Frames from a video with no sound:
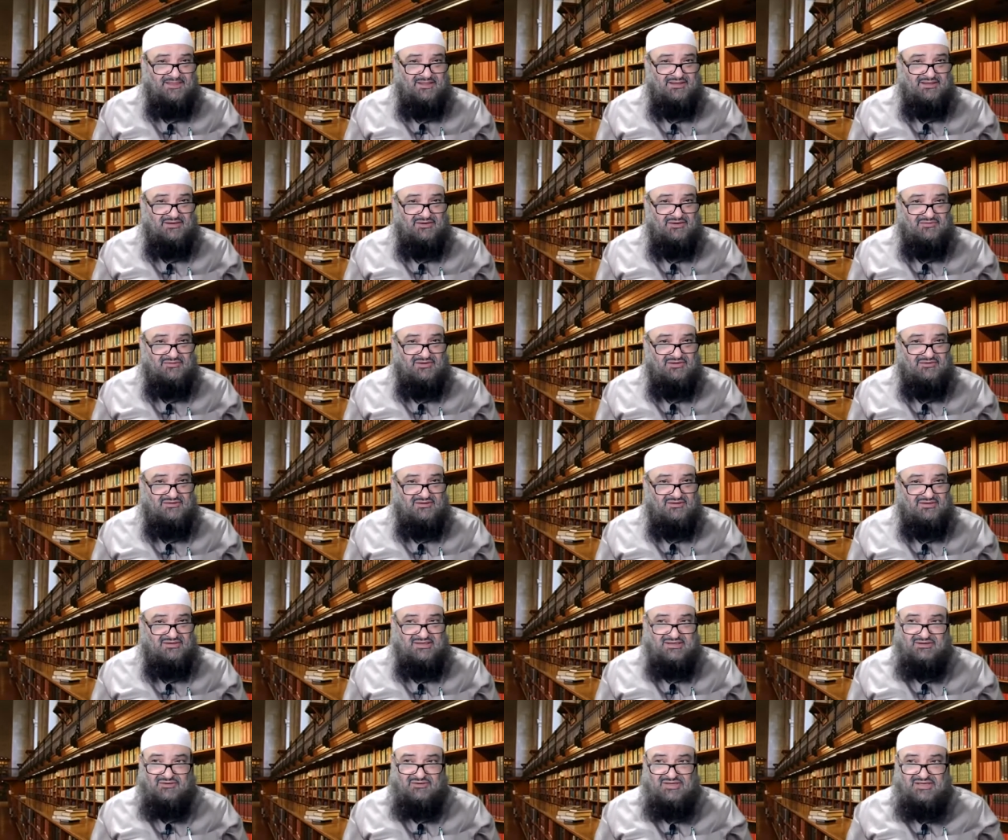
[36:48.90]
You know,
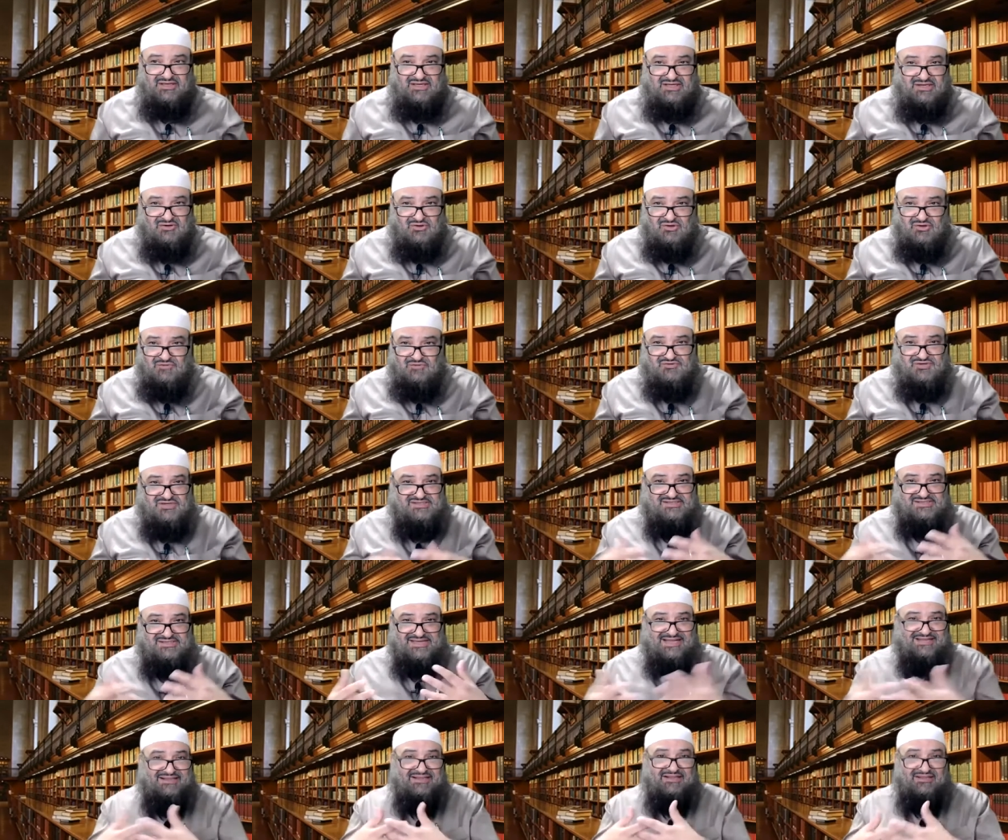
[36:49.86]
you know, he, he could have
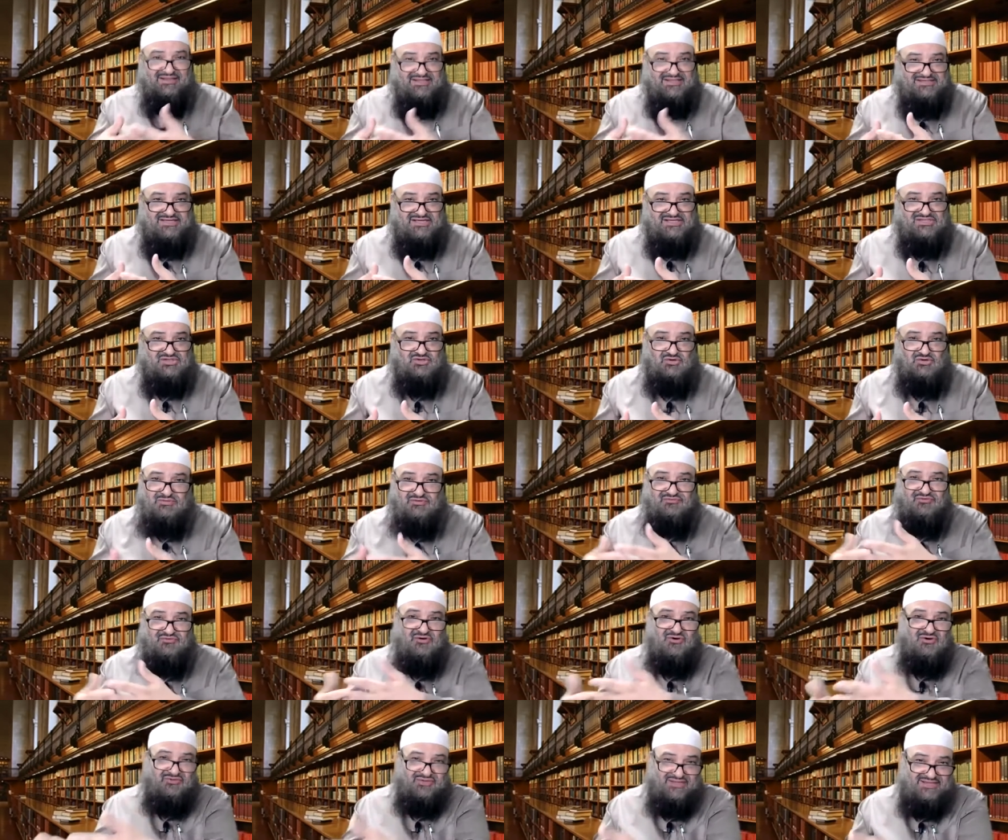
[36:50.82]
just settled this issue
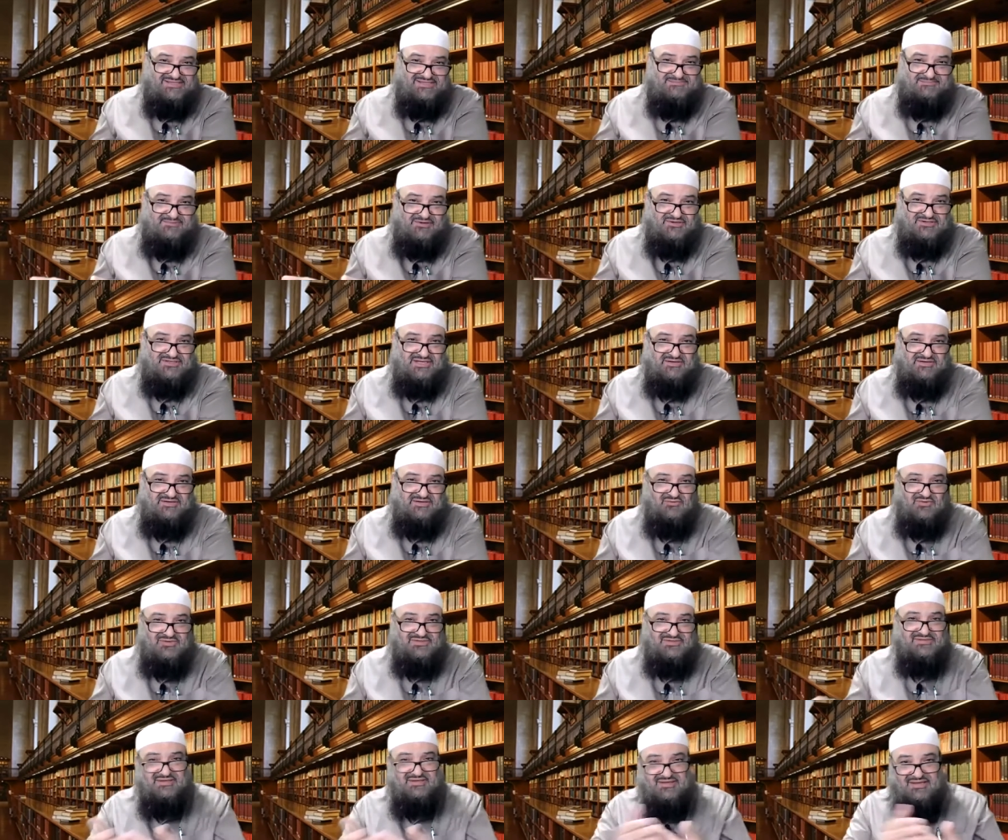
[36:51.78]
before this person
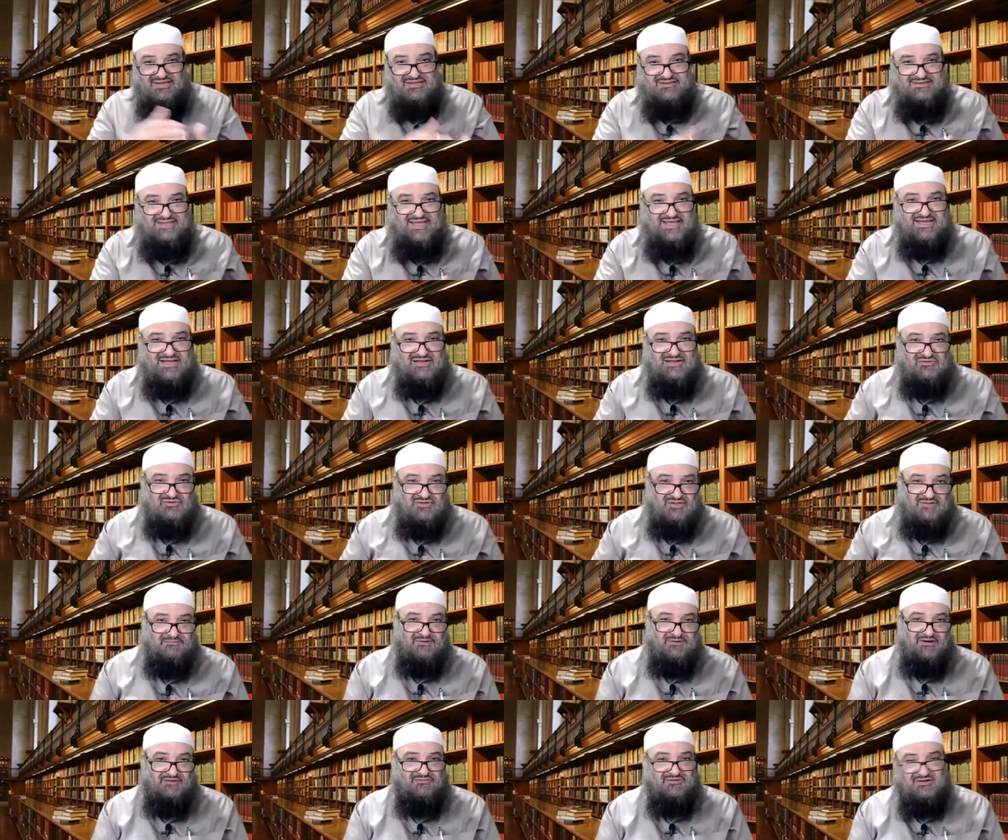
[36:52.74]
was taken to the
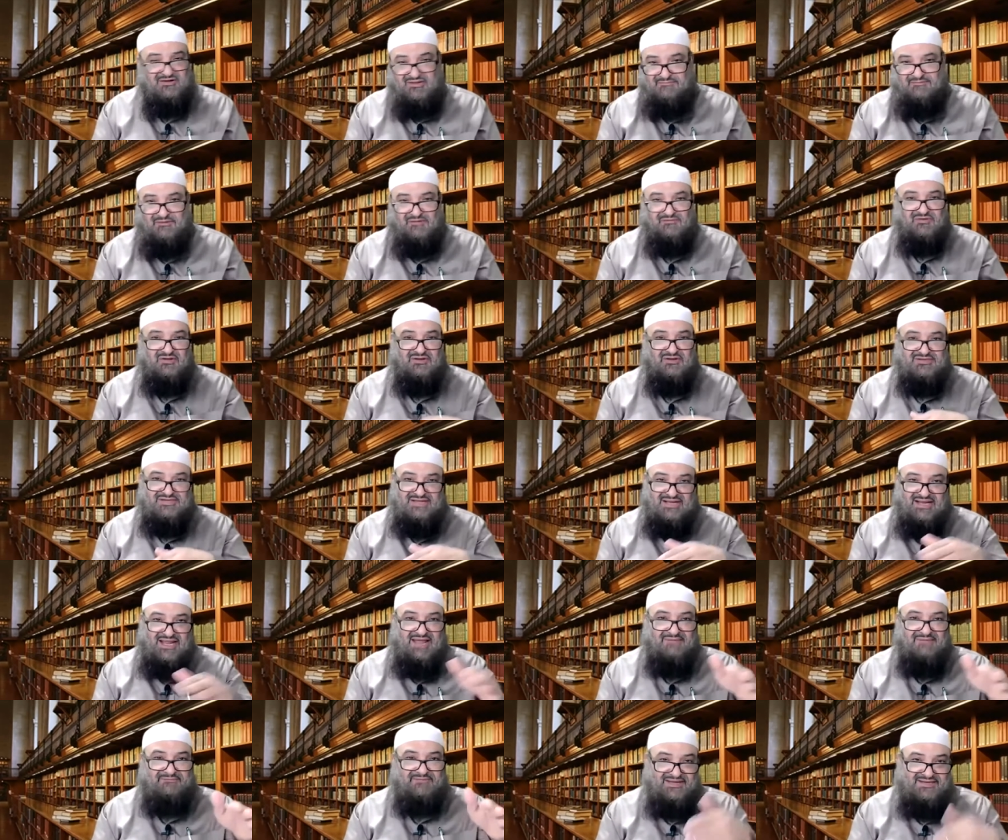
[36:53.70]
Prophet, and the Prophet was going
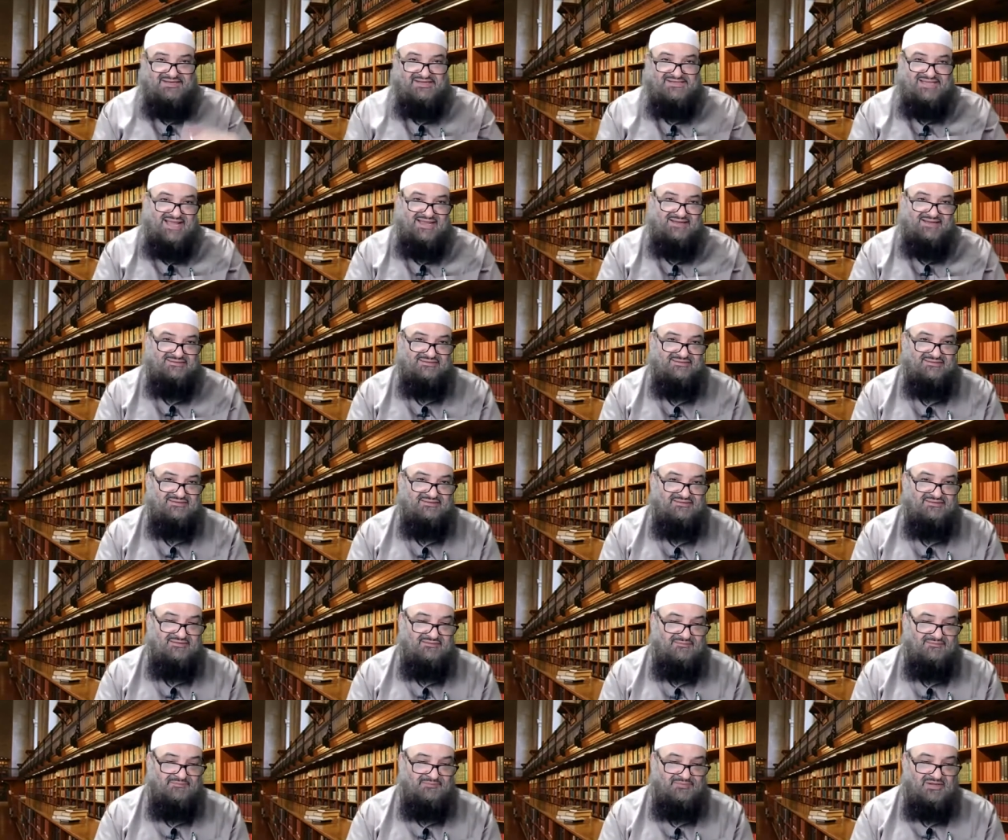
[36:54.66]
to amputate his hand.
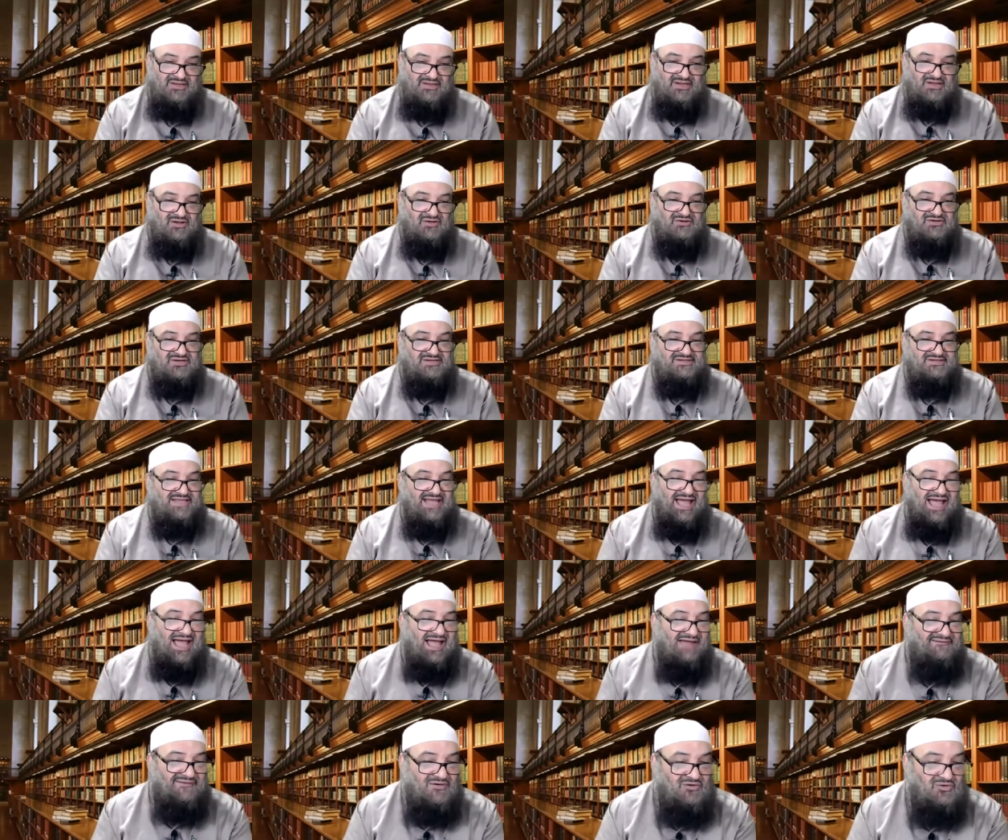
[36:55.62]

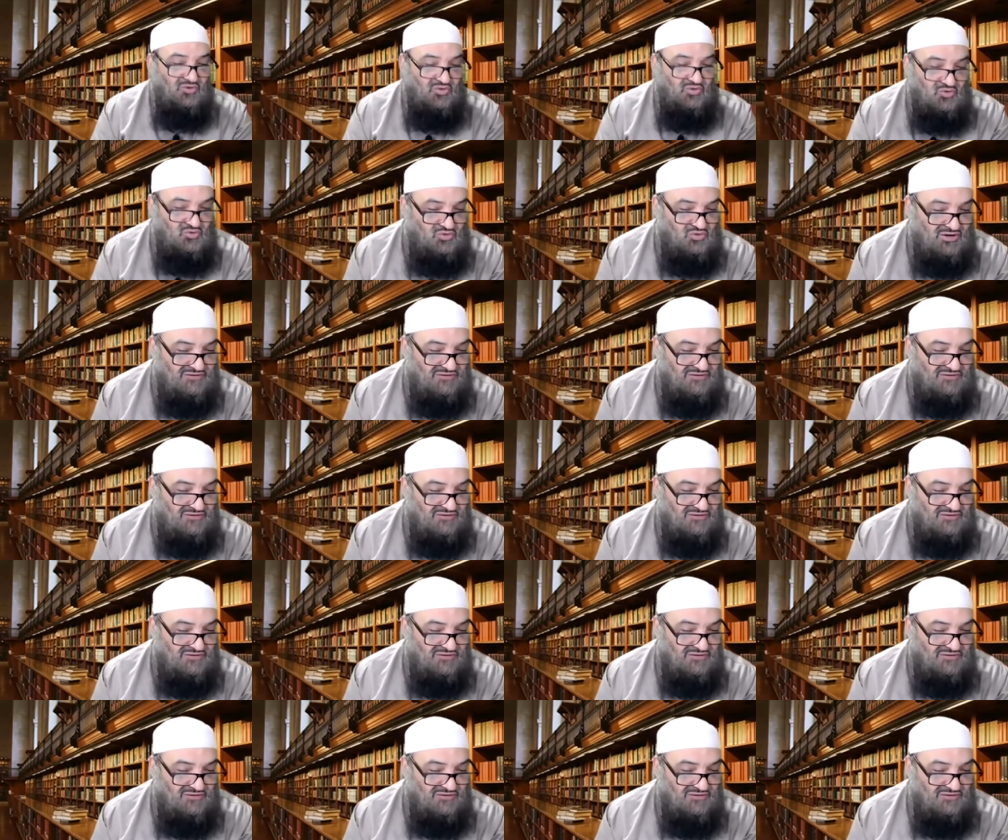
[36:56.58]
That's what